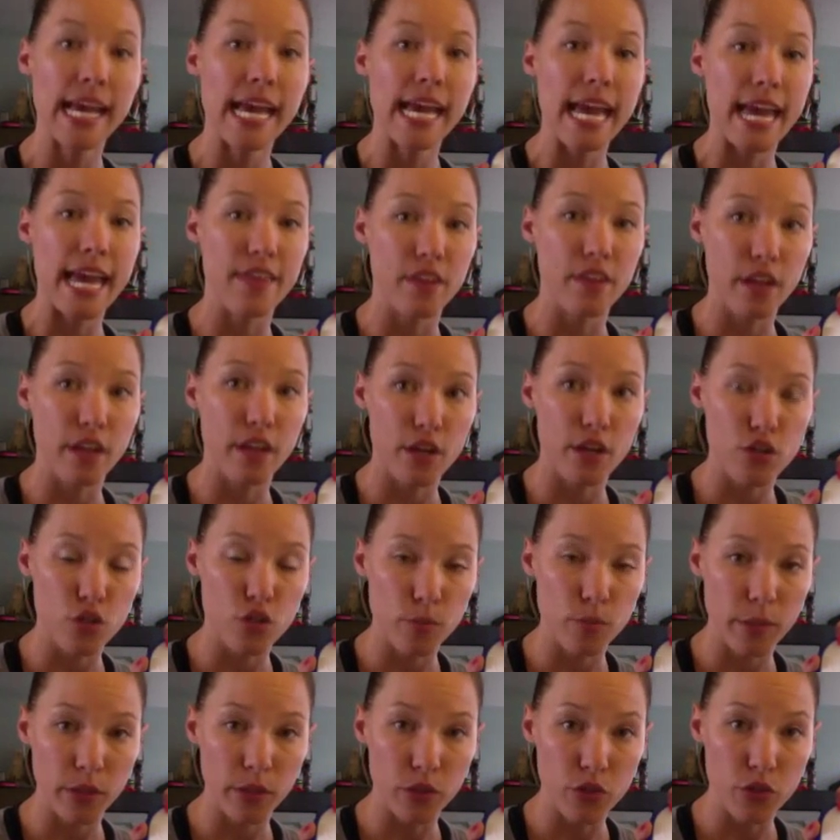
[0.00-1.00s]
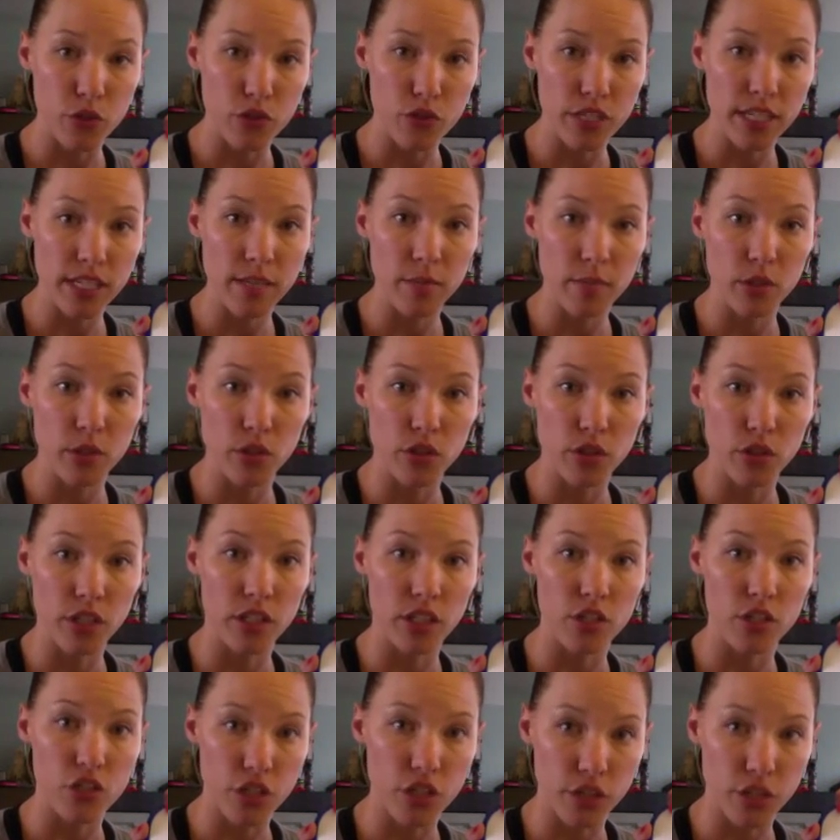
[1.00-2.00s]
And then as you build your team, you're going
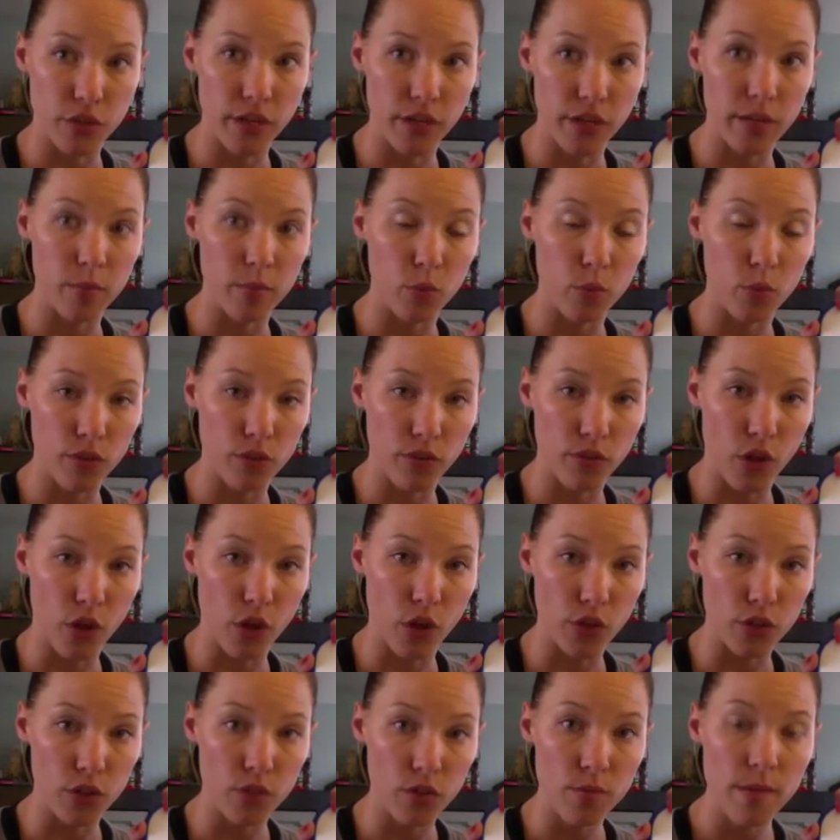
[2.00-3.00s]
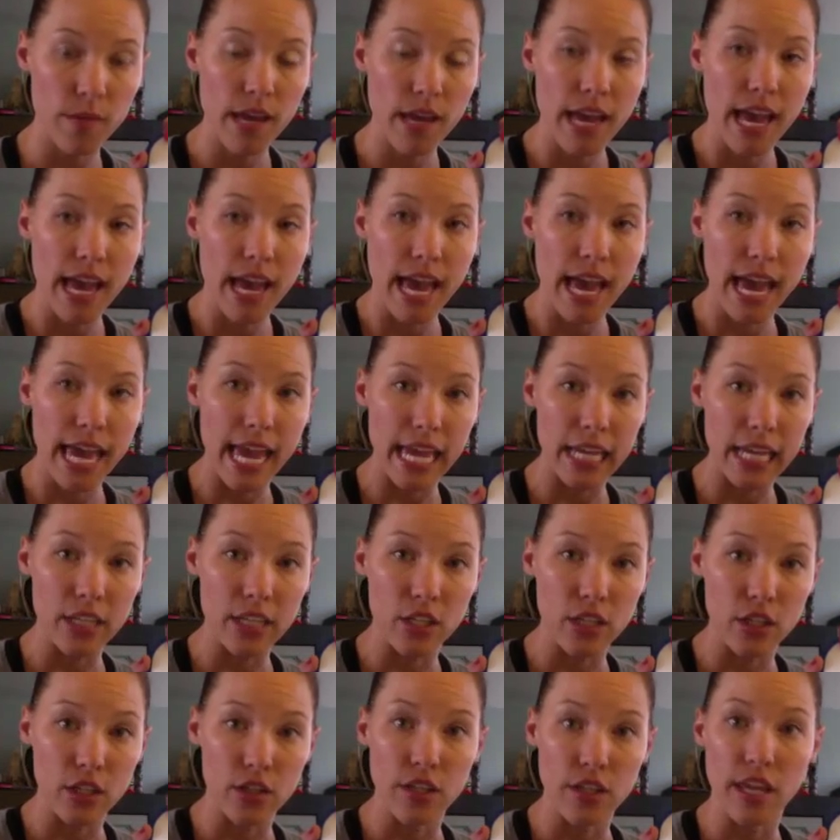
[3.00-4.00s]
to generate more volume.
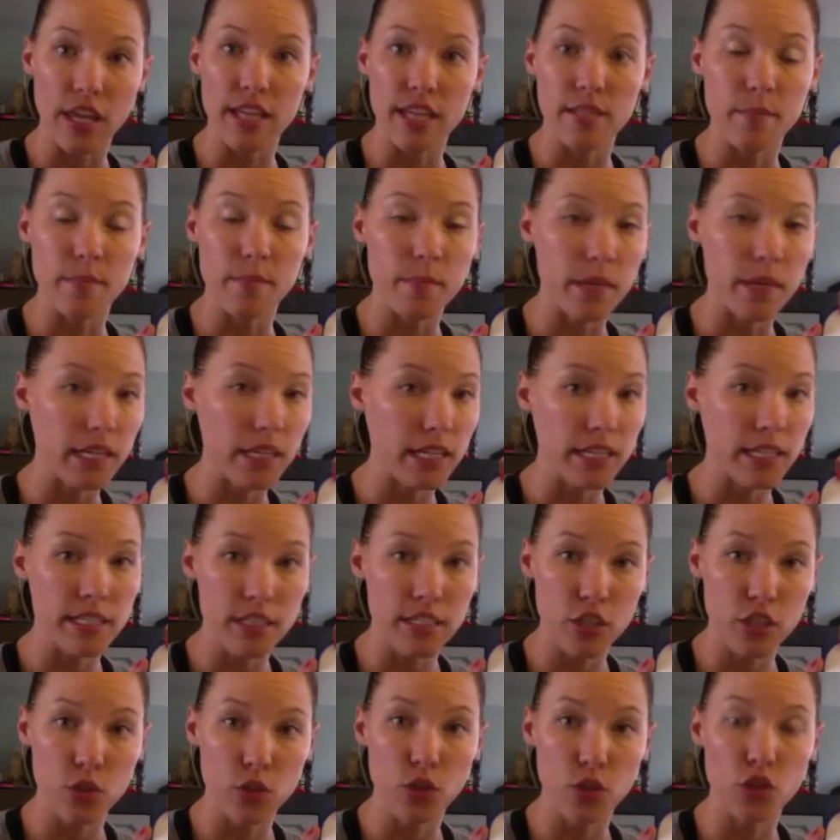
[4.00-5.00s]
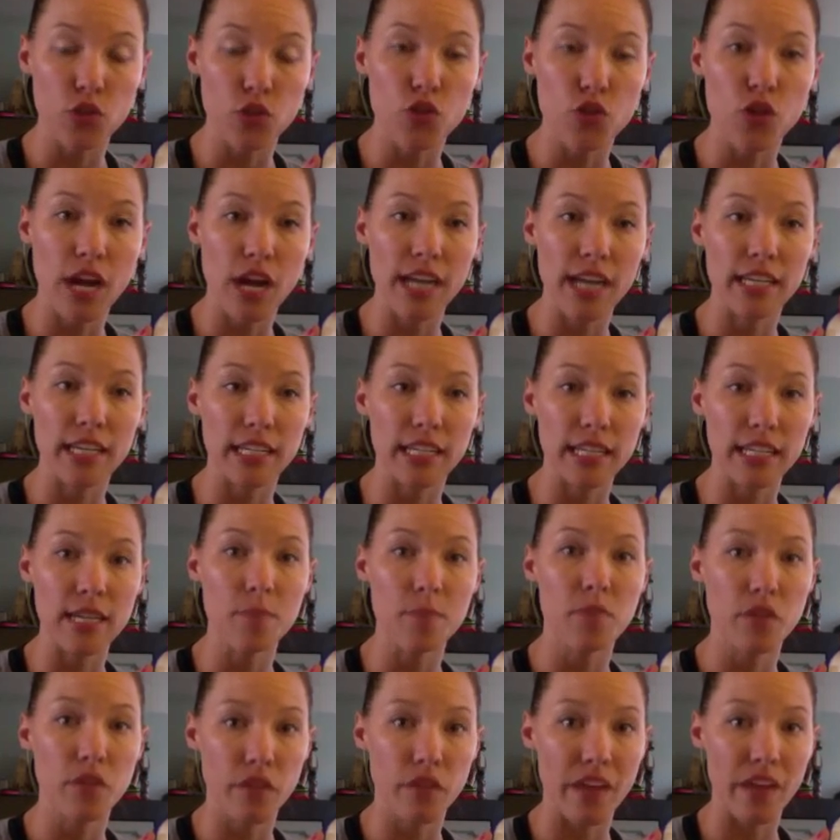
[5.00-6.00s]
And you're trying to keep
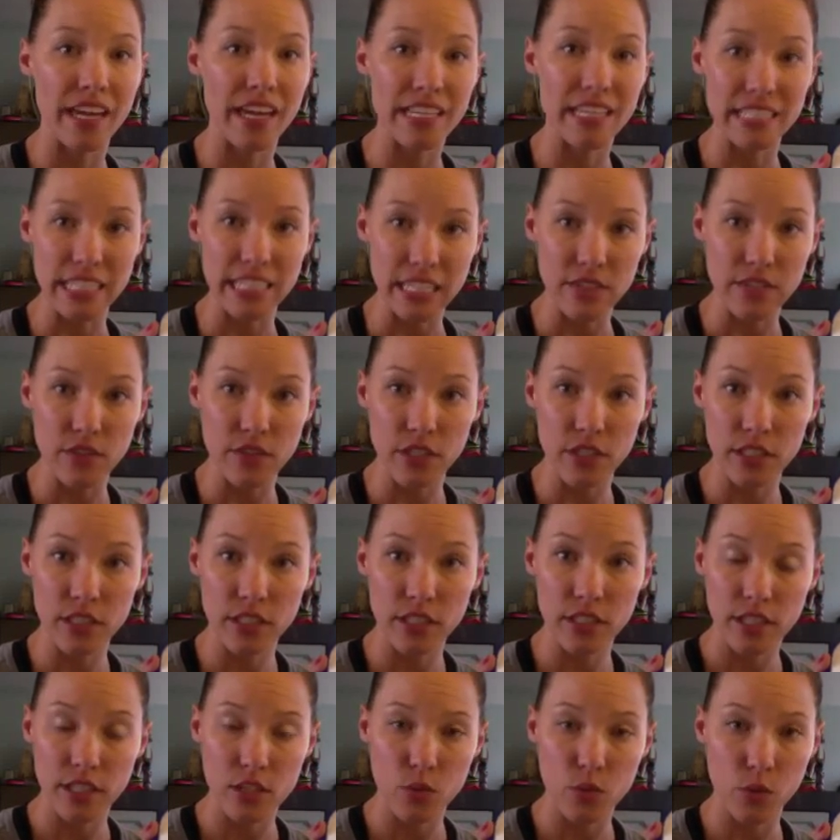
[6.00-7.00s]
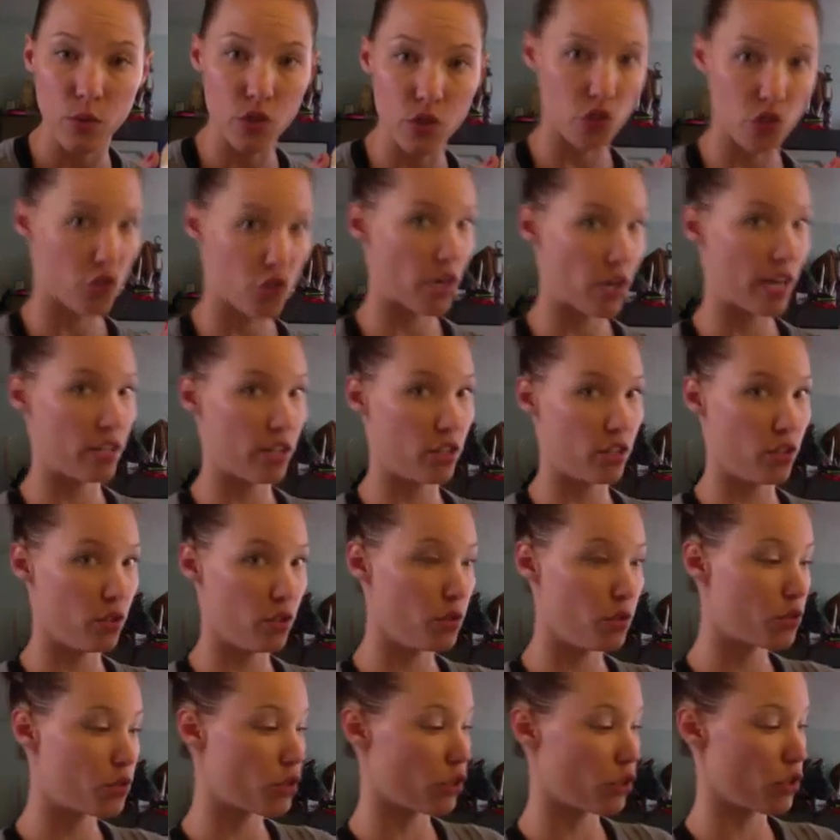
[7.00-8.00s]
the legs even is what you're trying to do.
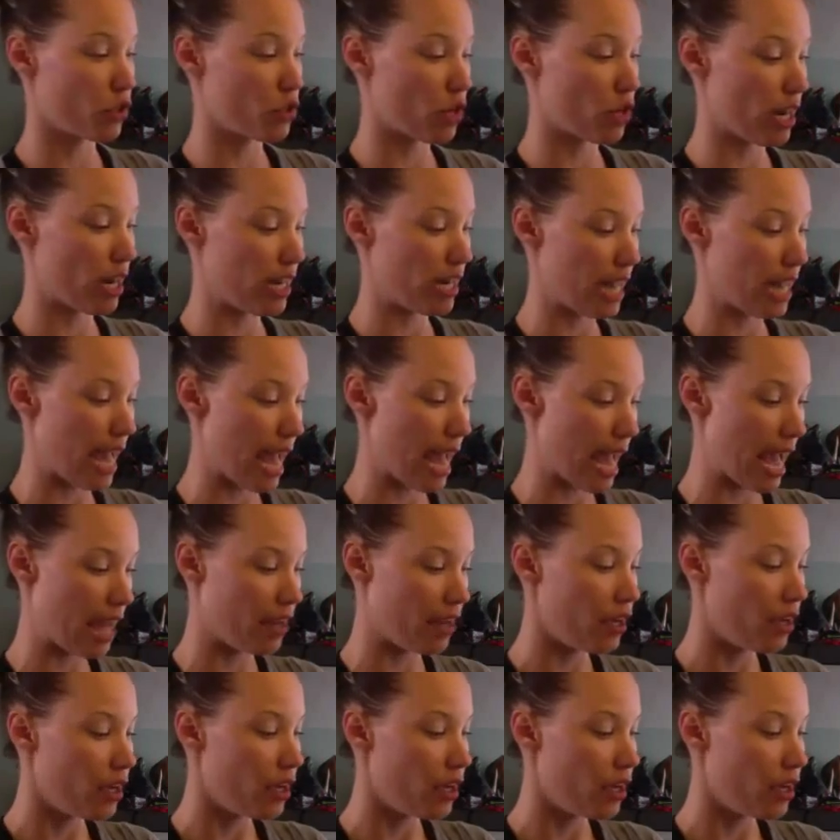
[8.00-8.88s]
So you're trying to add